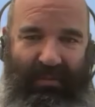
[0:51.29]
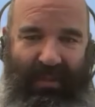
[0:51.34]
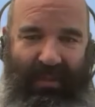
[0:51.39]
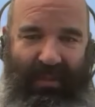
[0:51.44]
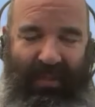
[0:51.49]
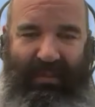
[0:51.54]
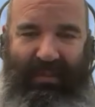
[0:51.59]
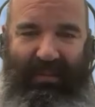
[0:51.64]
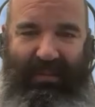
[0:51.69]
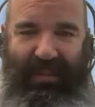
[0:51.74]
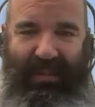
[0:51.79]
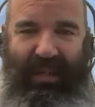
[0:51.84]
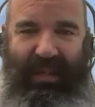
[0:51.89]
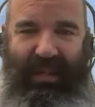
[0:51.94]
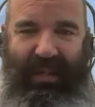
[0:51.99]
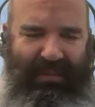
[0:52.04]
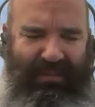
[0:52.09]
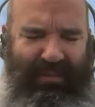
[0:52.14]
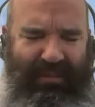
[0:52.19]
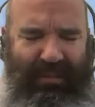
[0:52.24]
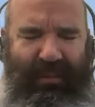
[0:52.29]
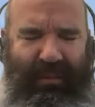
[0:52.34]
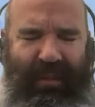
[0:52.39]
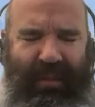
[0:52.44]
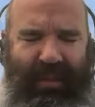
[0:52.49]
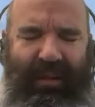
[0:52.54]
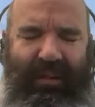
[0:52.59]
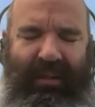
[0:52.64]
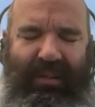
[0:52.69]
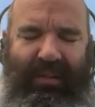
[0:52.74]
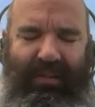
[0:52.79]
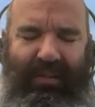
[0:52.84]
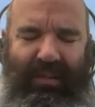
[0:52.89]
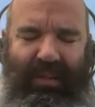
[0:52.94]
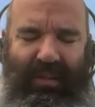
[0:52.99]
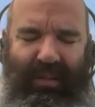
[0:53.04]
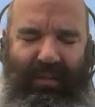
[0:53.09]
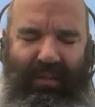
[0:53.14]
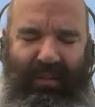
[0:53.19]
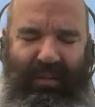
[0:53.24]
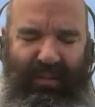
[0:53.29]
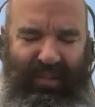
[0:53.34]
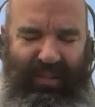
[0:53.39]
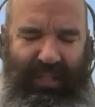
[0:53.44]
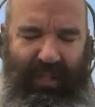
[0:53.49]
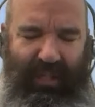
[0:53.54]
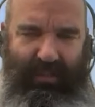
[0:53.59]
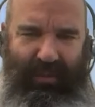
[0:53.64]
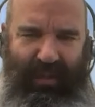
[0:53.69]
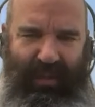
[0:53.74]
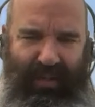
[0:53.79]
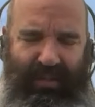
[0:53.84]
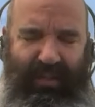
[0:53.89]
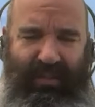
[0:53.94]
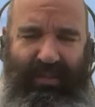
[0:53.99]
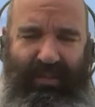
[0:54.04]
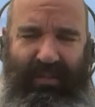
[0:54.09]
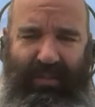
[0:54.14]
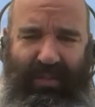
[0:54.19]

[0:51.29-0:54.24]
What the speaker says: to me at the time and still are is the GDAL project,